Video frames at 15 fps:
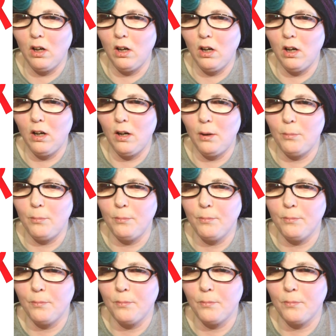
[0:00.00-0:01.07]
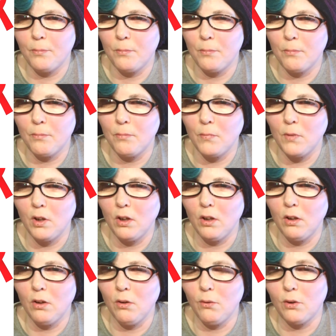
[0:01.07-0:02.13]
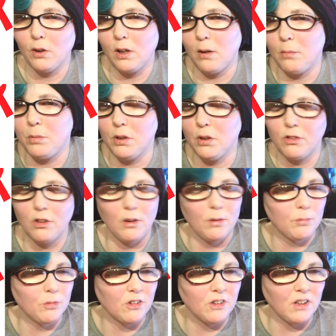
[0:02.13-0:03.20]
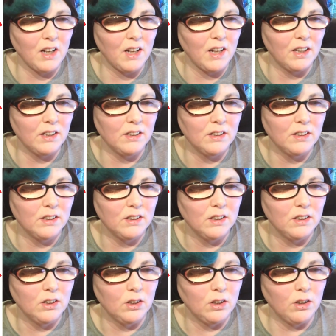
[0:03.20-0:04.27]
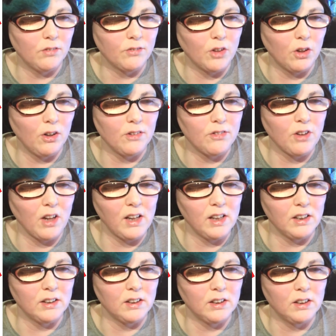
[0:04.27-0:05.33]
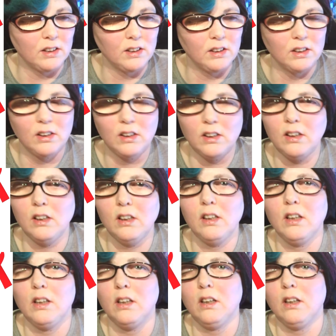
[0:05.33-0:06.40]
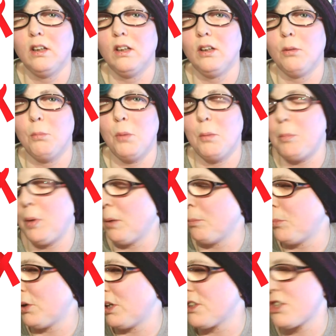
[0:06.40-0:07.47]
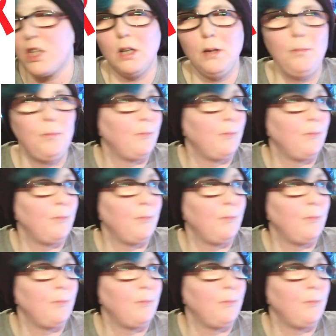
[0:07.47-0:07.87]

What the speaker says: or a couple of times a day. I've got to take my blood pressure.